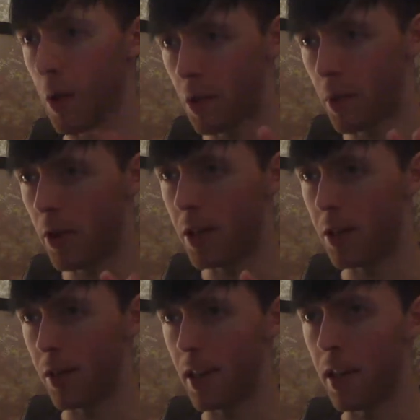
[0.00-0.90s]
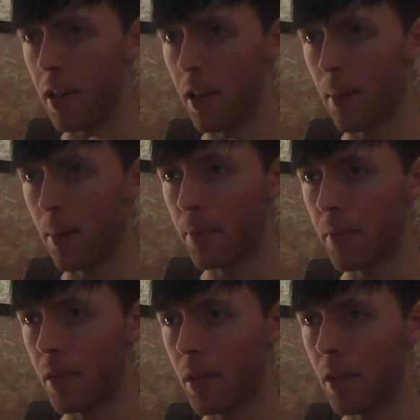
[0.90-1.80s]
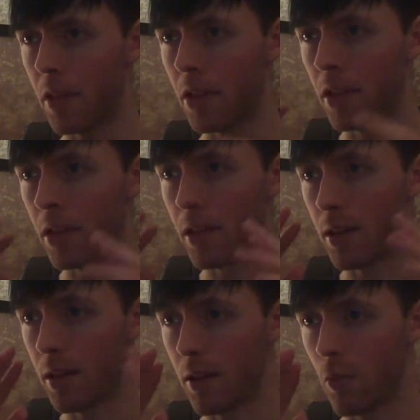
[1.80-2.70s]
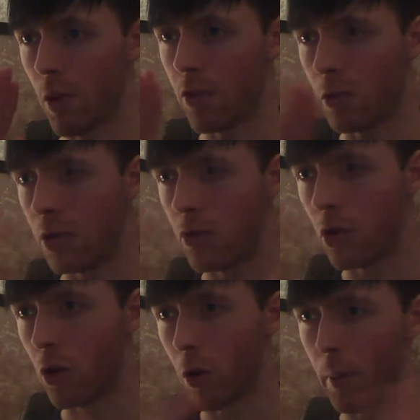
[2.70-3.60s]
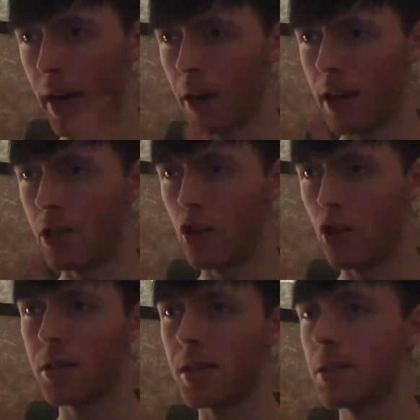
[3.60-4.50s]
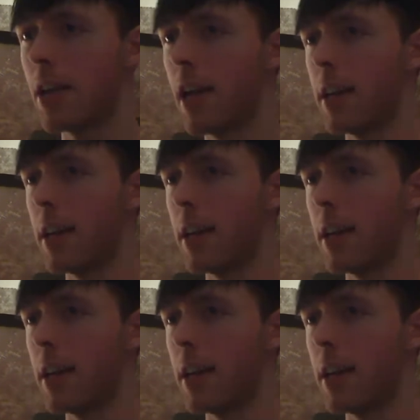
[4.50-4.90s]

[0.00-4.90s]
who experienced the whether literal or apparent injustice